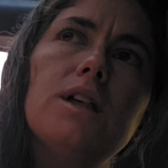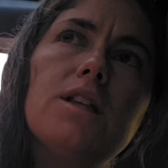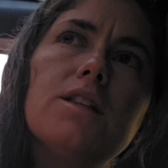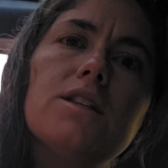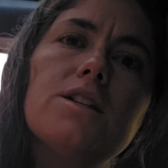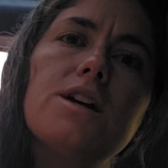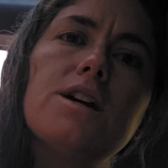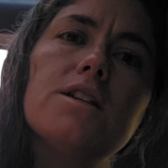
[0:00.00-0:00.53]

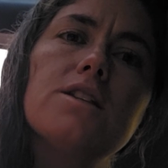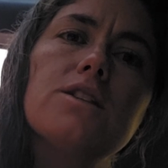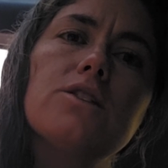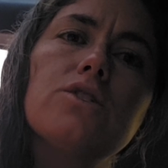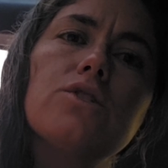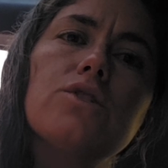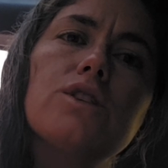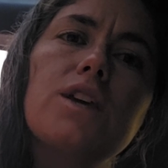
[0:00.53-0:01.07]
that's a nice
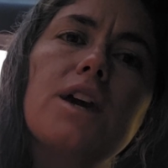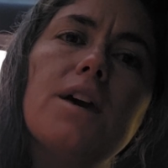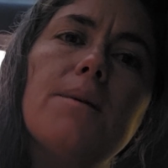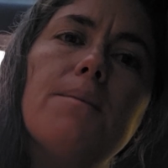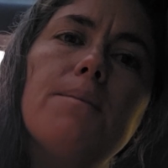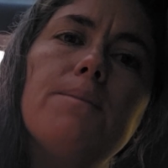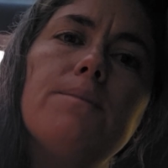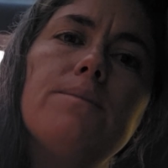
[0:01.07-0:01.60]
little
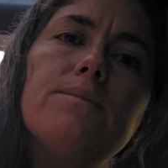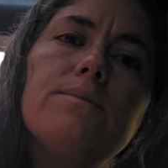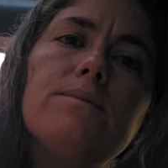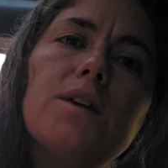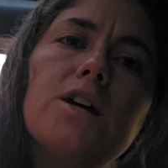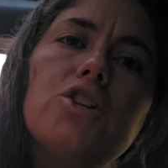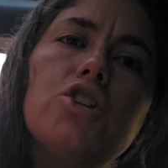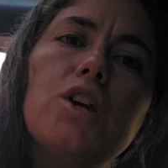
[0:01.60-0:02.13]
skim,
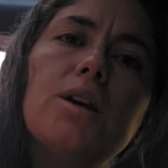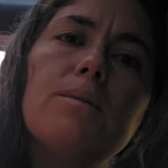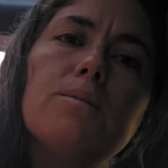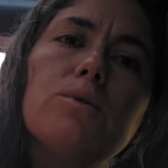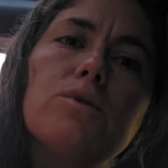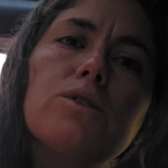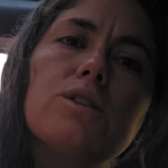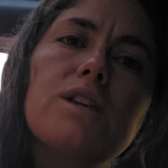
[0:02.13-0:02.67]
a
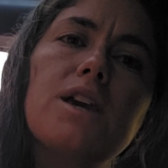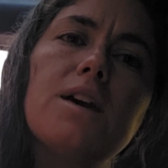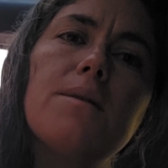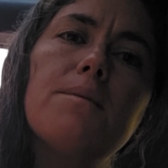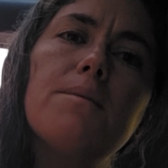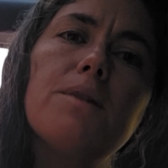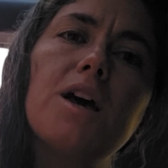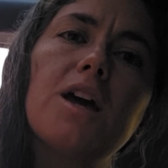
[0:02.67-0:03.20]
Jamble
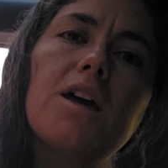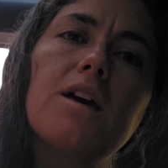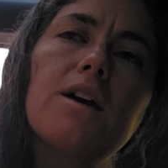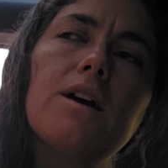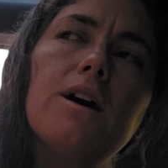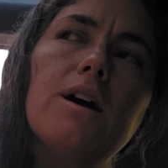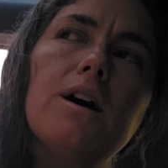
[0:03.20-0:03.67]
skim, like